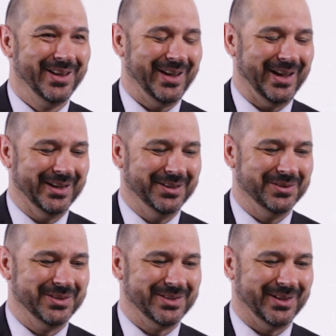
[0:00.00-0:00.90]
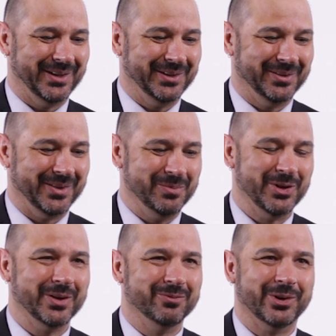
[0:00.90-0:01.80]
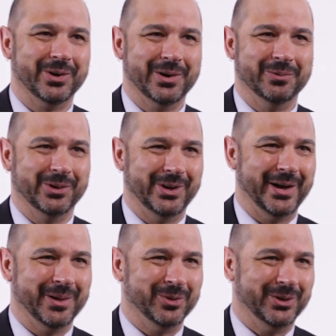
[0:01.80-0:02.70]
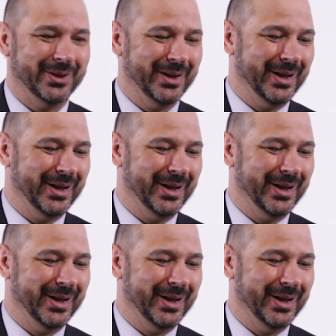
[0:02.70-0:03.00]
and they become very unreliable.